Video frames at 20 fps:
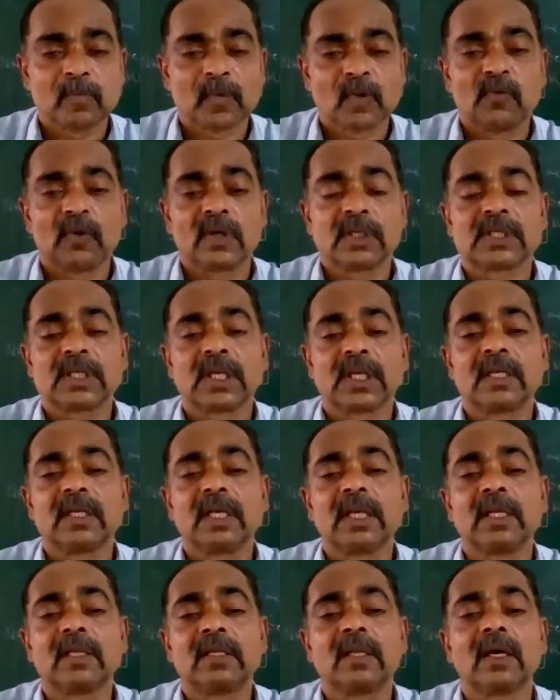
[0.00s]
First and
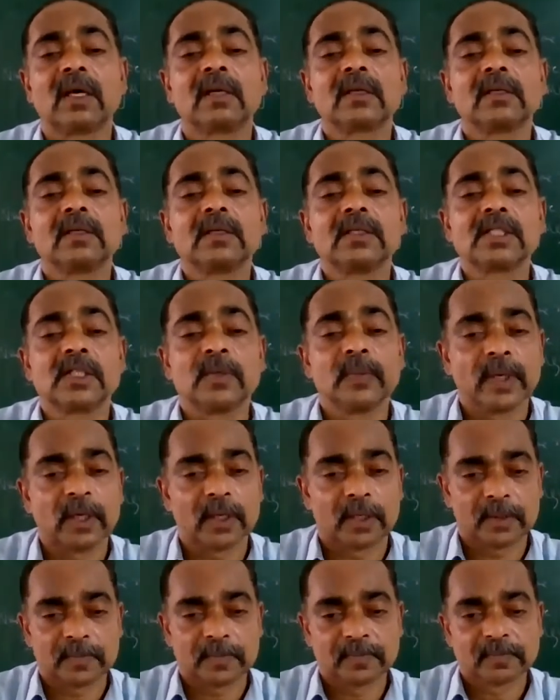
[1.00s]
eighth are
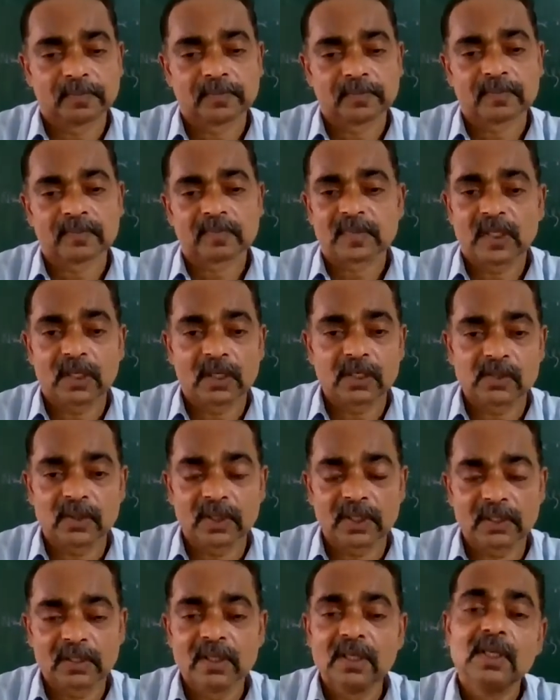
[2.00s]
similar. Understood
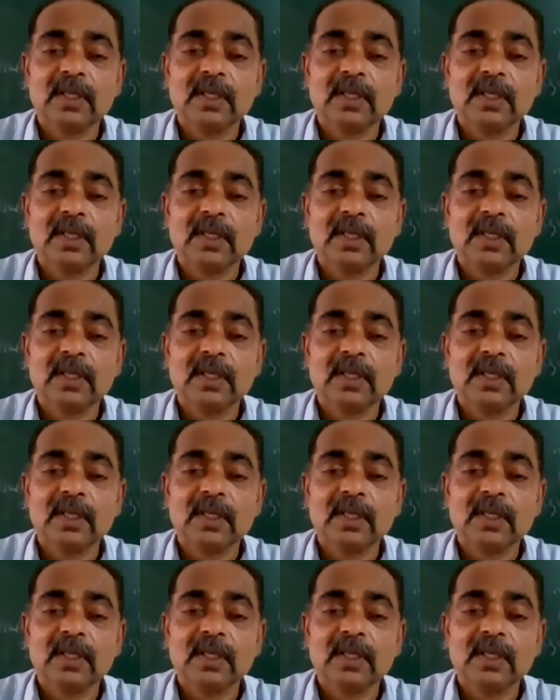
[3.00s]
it?